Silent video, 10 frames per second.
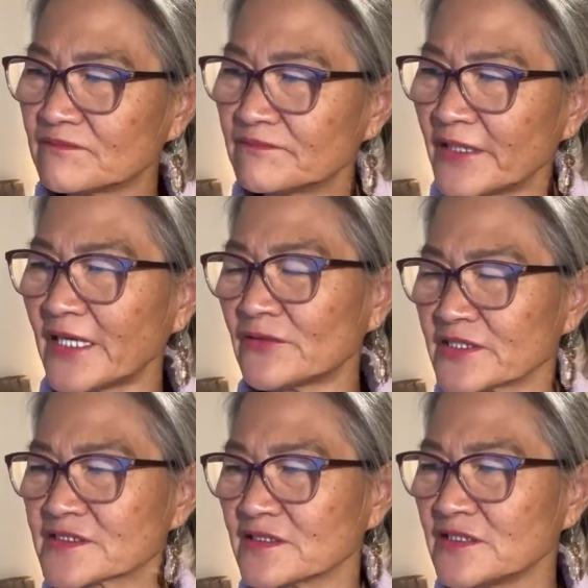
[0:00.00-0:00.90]

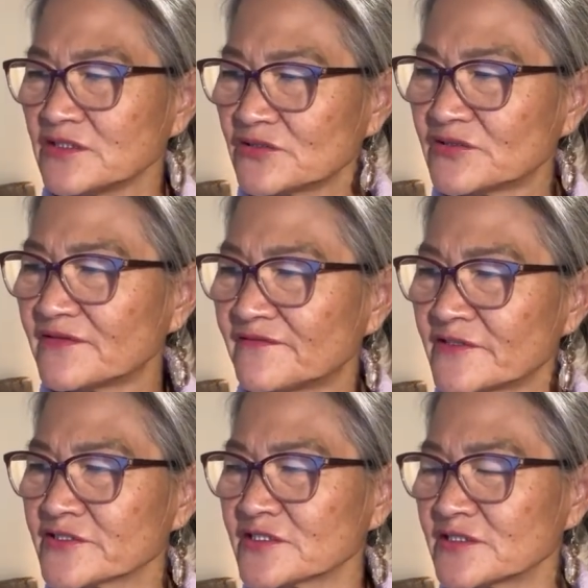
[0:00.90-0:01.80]
Paris in
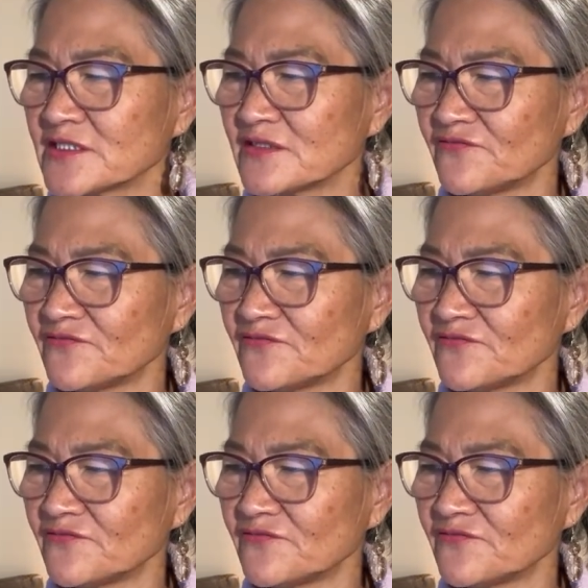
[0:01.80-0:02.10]
university